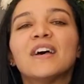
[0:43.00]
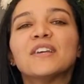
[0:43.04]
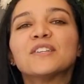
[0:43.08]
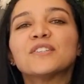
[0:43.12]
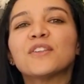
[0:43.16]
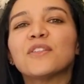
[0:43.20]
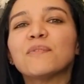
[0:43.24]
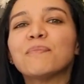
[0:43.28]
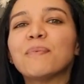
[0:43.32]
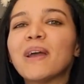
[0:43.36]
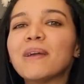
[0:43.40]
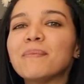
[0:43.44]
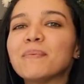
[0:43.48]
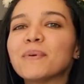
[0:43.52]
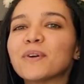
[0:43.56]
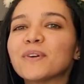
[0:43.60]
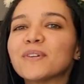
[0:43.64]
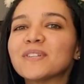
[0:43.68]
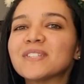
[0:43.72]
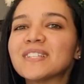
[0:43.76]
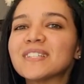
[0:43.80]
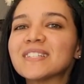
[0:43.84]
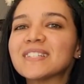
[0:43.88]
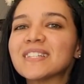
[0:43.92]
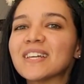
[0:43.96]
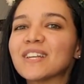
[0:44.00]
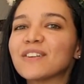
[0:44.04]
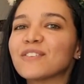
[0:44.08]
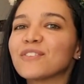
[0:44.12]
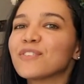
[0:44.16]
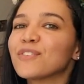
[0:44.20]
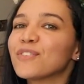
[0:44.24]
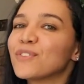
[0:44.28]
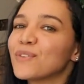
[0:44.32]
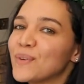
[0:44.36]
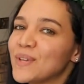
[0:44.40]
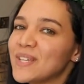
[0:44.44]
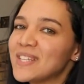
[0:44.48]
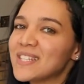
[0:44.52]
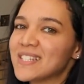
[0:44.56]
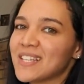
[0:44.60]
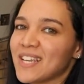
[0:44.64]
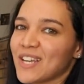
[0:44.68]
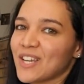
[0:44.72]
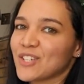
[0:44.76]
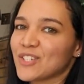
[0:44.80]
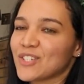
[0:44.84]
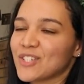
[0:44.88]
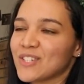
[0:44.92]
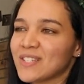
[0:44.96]
So the paper consists out of 3
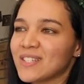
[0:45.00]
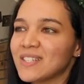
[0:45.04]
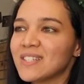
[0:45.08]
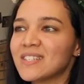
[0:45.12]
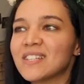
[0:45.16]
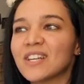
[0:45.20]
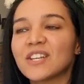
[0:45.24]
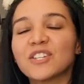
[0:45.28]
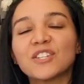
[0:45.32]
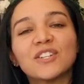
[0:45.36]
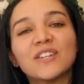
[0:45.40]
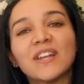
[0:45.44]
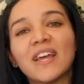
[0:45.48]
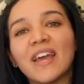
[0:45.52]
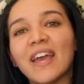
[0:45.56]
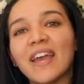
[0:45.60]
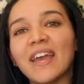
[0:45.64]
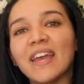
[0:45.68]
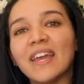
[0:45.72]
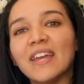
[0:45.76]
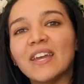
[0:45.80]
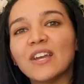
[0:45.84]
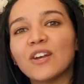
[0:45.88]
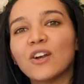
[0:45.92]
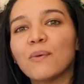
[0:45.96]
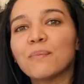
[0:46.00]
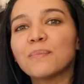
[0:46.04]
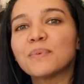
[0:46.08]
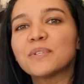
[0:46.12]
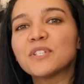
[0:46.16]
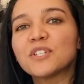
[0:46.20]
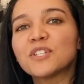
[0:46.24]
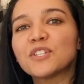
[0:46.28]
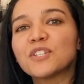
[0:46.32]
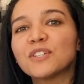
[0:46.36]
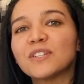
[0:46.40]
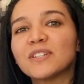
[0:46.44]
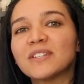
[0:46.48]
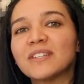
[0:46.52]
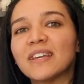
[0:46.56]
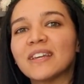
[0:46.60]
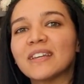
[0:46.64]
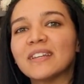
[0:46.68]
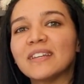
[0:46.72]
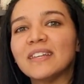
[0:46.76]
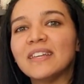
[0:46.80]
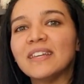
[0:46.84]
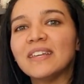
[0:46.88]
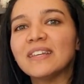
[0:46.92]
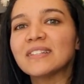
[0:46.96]
sections. Section A, compositional
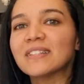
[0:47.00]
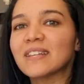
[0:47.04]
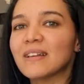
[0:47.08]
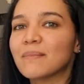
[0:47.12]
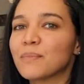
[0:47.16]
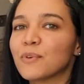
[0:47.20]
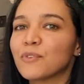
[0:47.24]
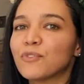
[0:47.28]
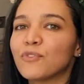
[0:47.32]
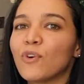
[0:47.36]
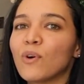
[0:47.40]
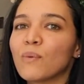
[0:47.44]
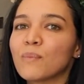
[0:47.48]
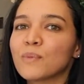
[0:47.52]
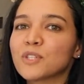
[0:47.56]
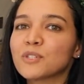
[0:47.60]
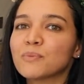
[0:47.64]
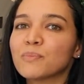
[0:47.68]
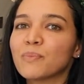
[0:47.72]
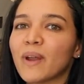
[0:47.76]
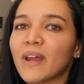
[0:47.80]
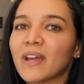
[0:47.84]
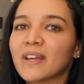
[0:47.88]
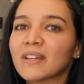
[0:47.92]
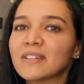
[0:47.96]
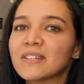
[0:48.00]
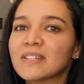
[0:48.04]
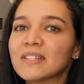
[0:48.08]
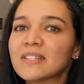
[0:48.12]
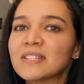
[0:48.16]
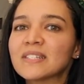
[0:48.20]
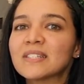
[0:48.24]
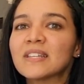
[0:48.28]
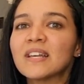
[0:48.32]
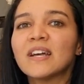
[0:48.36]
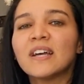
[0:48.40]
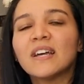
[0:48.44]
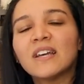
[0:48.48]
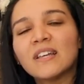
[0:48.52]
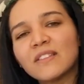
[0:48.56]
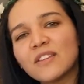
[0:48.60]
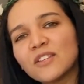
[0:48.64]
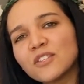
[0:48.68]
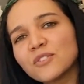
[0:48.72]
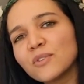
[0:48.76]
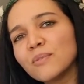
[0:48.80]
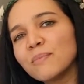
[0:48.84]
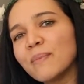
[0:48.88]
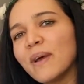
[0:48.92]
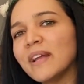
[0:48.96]
techniques and performance practice.
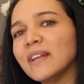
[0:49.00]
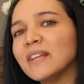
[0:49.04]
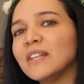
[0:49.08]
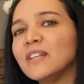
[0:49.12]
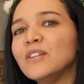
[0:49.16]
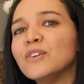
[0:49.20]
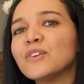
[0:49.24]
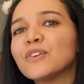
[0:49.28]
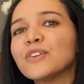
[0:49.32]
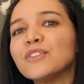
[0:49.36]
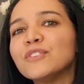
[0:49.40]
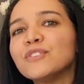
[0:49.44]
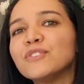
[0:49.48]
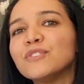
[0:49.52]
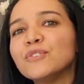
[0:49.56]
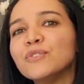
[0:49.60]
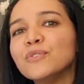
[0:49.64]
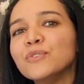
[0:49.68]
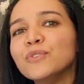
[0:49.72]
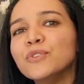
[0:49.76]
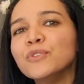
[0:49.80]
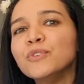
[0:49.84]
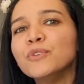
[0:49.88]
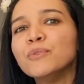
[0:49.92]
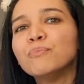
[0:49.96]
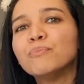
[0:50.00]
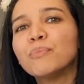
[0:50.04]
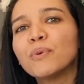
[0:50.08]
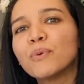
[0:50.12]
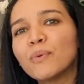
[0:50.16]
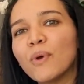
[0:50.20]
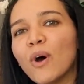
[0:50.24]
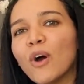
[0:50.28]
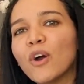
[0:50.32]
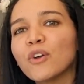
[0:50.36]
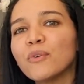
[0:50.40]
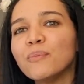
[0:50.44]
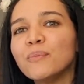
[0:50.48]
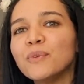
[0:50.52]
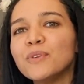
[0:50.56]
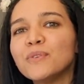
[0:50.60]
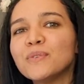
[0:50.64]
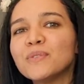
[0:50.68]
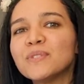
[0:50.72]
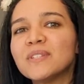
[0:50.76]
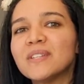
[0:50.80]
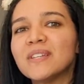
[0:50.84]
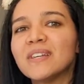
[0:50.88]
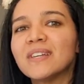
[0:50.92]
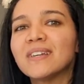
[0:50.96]
This will mainly look into Baroque
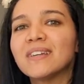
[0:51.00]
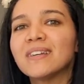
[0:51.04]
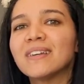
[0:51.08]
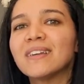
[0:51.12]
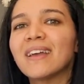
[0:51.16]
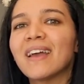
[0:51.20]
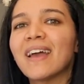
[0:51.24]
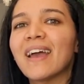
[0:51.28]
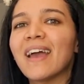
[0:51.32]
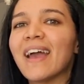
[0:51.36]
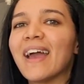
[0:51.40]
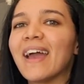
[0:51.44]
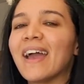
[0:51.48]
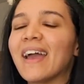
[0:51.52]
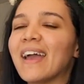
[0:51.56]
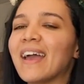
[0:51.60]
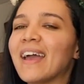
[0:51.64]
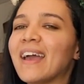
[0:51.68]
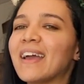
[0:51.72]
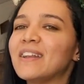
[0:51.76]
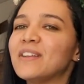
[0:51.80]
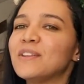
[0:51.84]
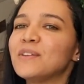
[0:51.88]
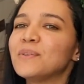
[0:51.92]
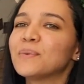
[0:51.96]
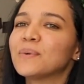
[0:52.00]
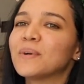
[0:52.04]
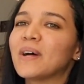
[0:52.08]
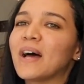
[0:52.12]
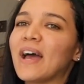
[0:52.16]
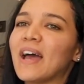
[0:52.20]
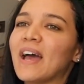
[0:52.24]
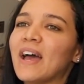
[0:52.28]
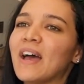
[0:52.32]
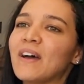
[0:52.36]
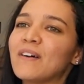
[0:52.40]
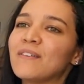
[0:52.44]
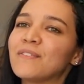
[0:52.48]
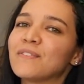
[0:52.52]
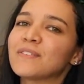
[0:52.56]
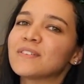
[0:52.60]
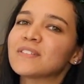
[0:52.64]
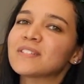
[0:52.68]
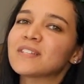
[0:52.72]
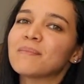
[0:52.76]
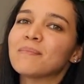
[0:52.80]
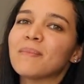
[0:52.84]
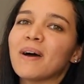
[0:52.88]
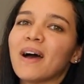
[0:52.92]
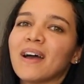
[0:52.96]
music, and you will have
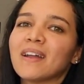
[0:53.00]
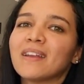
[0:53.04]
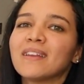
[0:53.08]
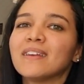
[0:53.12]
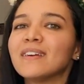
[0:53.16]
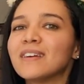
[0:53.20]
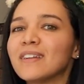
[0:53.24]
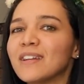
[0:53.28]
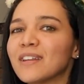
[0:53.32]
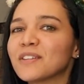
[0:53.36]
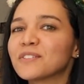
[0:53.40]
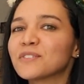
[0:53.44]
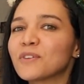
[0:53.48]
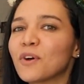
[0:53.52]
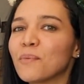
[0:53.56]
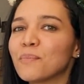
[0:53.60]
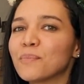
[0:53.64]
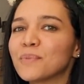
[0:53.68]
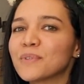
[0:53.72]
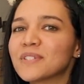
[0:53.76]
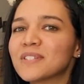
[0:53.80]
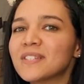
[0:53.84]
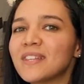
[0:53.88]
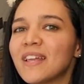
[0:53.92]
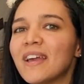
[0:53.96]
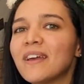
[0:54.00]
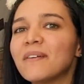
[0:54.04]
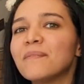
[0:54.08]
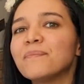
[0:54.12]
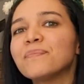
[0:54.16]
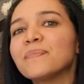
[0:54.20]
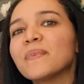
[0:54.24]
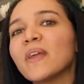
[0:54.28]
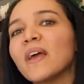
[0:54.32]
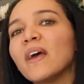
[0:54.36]
some unheard examples there.